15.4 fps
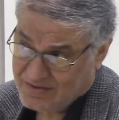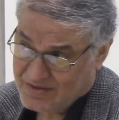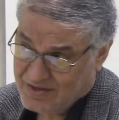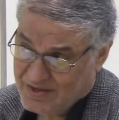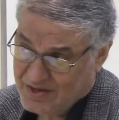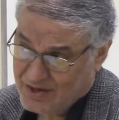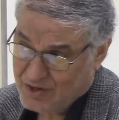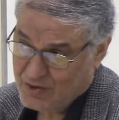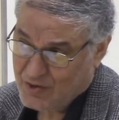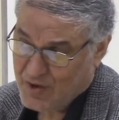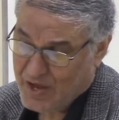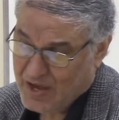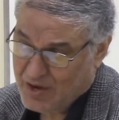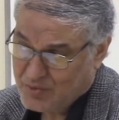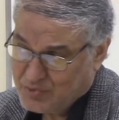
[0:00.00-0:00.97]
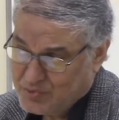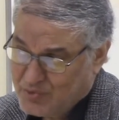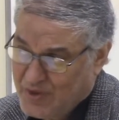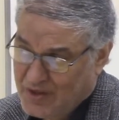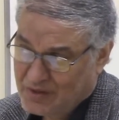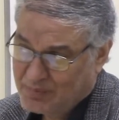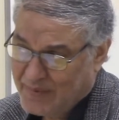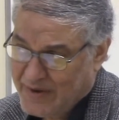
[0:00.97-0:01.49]
You know, how to help
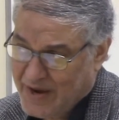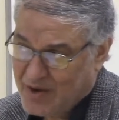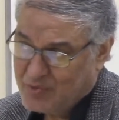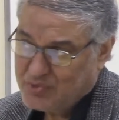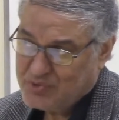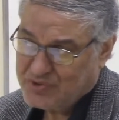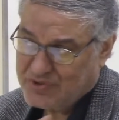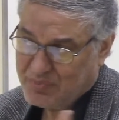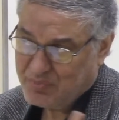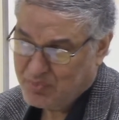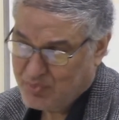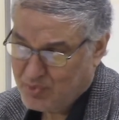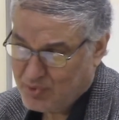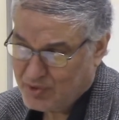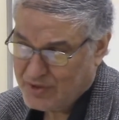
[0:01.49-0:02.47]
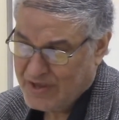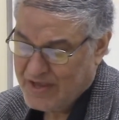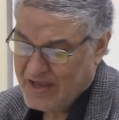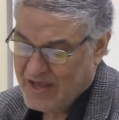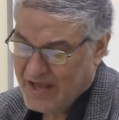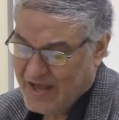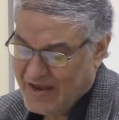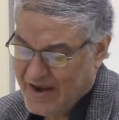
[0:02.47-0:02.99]
and how to support
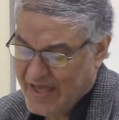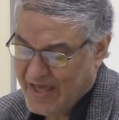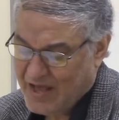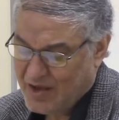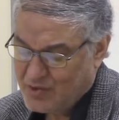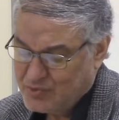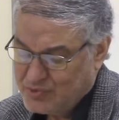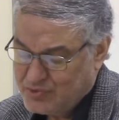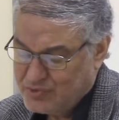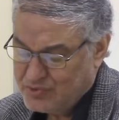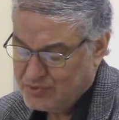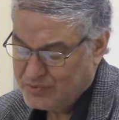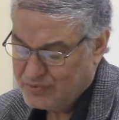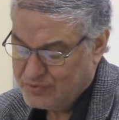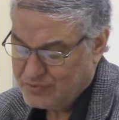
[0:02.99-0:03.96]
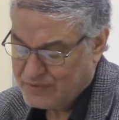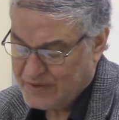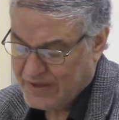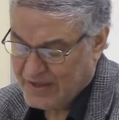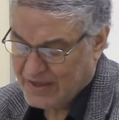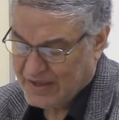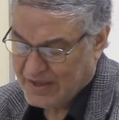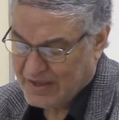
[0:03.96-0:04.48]
and how to
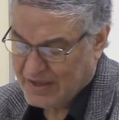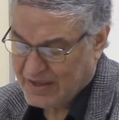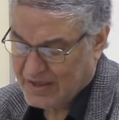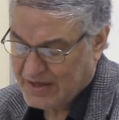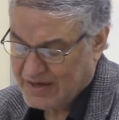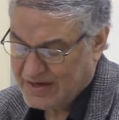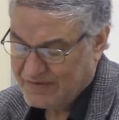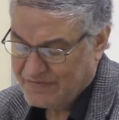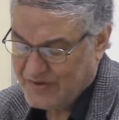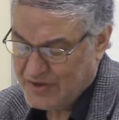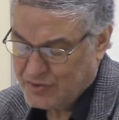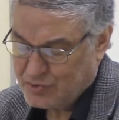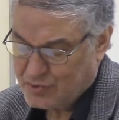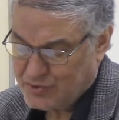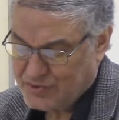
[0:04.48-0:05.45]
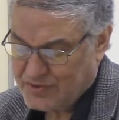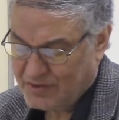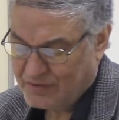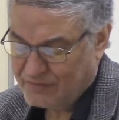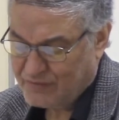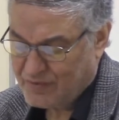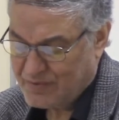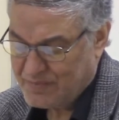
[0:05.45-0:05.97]
elevate yourself
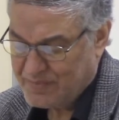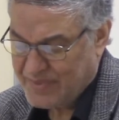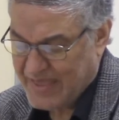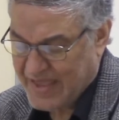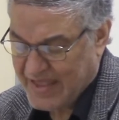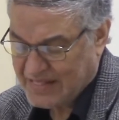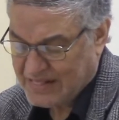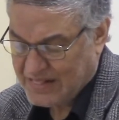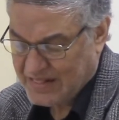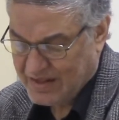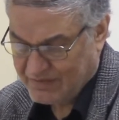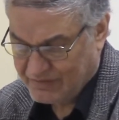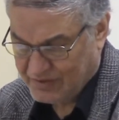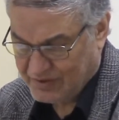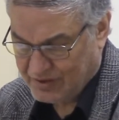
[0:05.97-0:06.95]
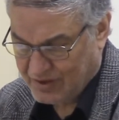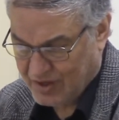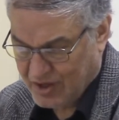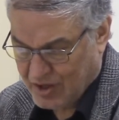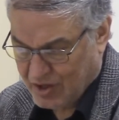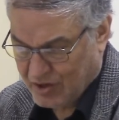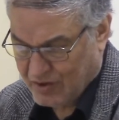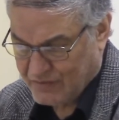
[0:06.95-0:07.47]
from that level
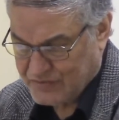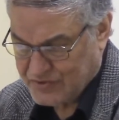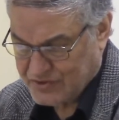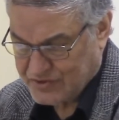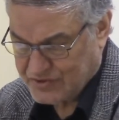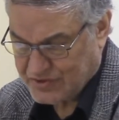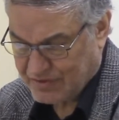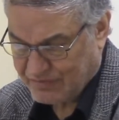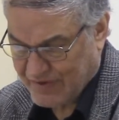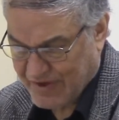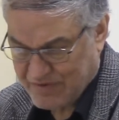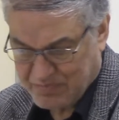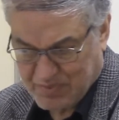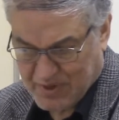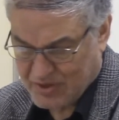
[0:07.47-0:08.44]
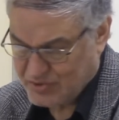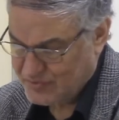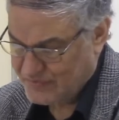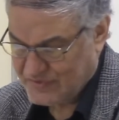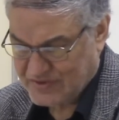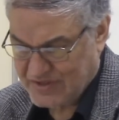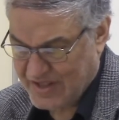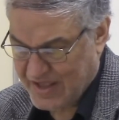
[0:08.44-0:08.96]
of just the 5 pillars of
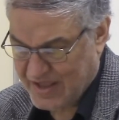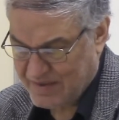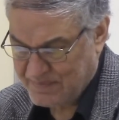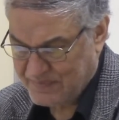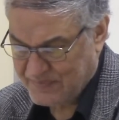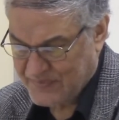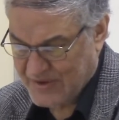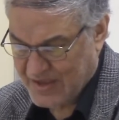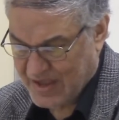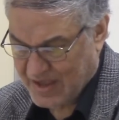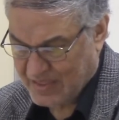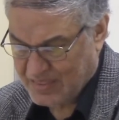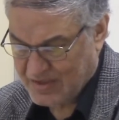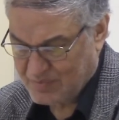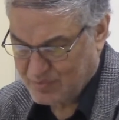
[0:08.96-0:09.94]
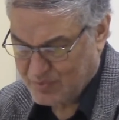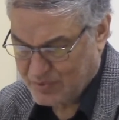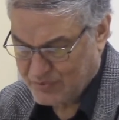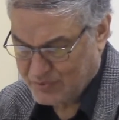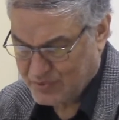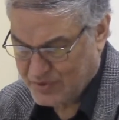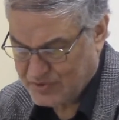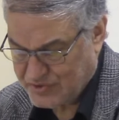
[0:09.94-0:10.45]
Islam and then move to the
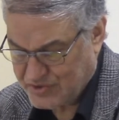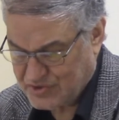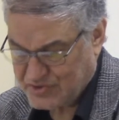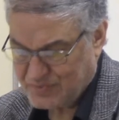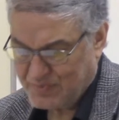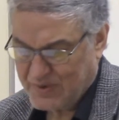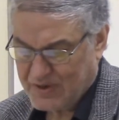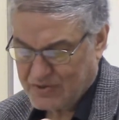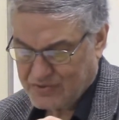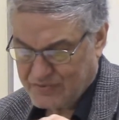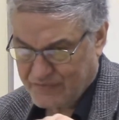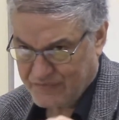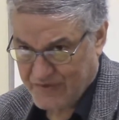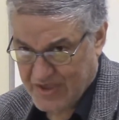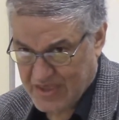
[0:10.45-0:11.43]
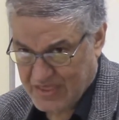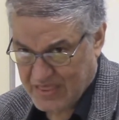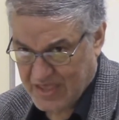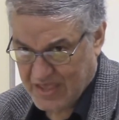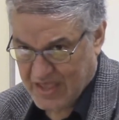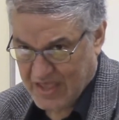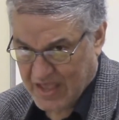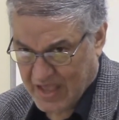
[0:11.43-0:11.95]
6 pillars of faith,
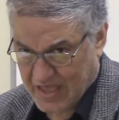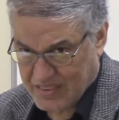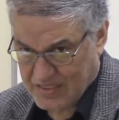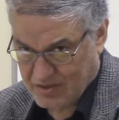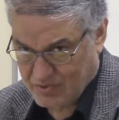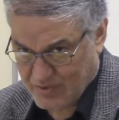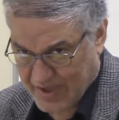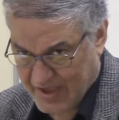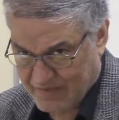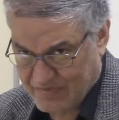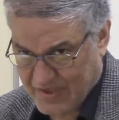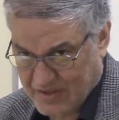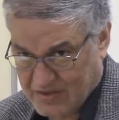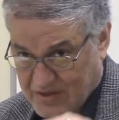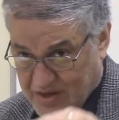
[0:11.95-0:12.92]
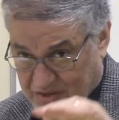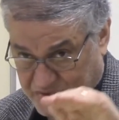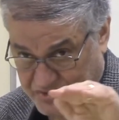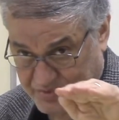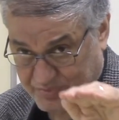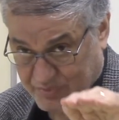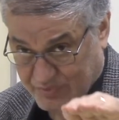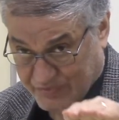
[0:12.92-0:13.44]
and then to have that concept
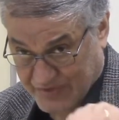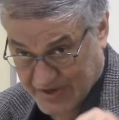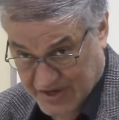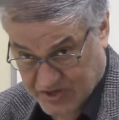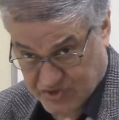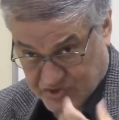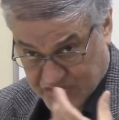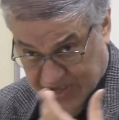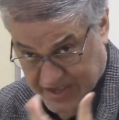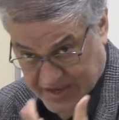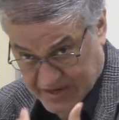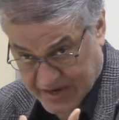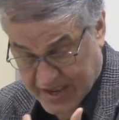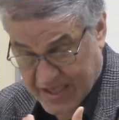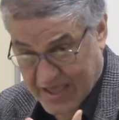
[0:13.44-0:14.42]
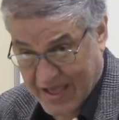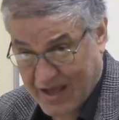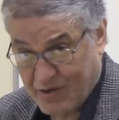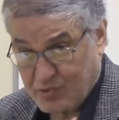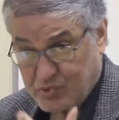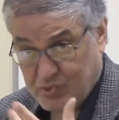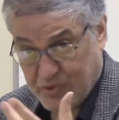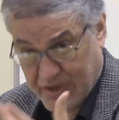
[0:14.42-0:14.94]
of Ihsan, how to
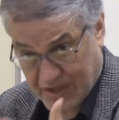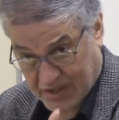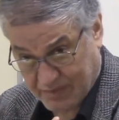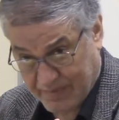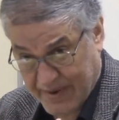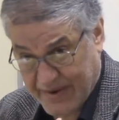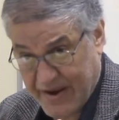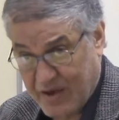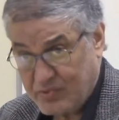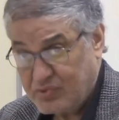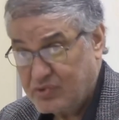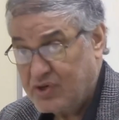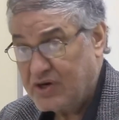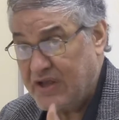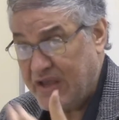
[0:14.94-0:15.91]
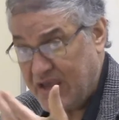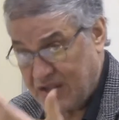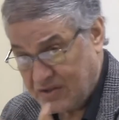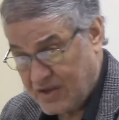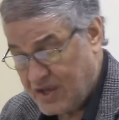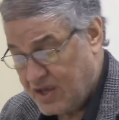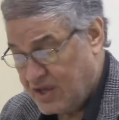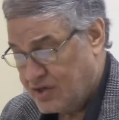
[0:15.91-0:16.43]
help and how to dedicate
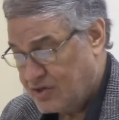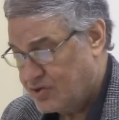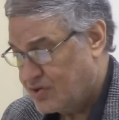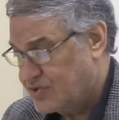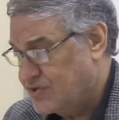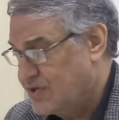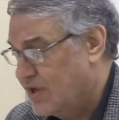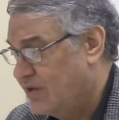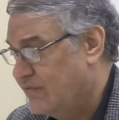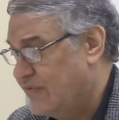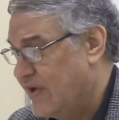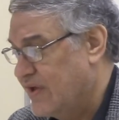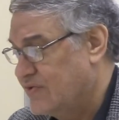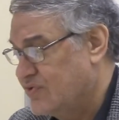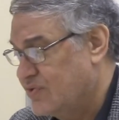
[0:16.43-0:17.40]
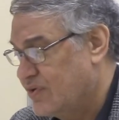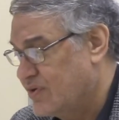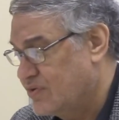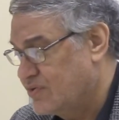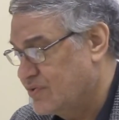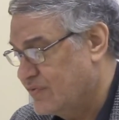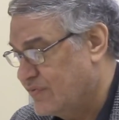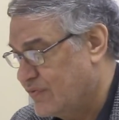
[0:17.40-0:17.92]
yourself, and so on and so
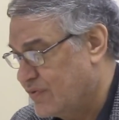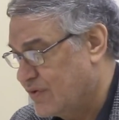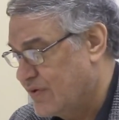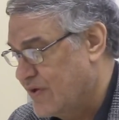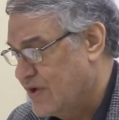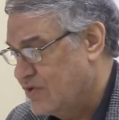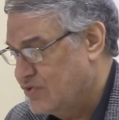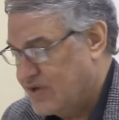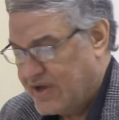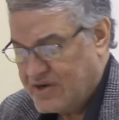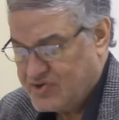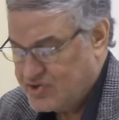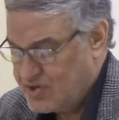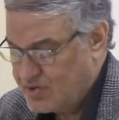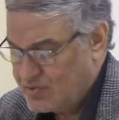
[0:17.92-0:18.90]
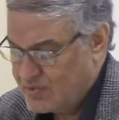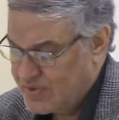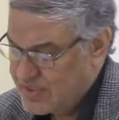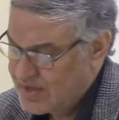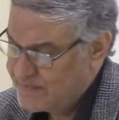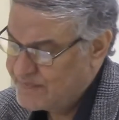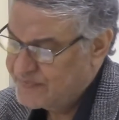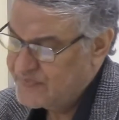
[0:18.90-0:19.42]
forth. So you can share with them
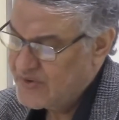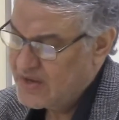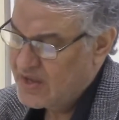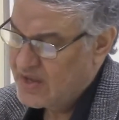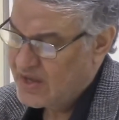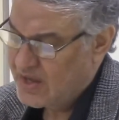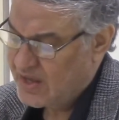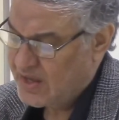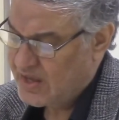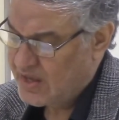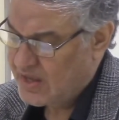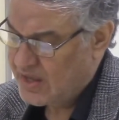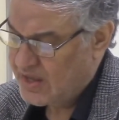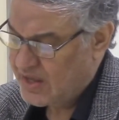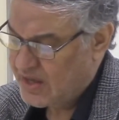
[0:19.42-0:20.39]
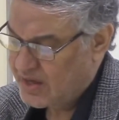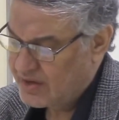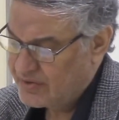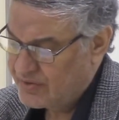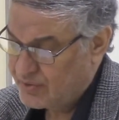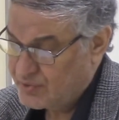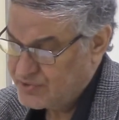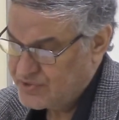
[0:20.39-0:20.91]
those
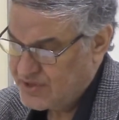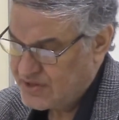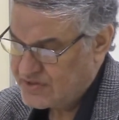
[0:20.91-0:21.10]
things.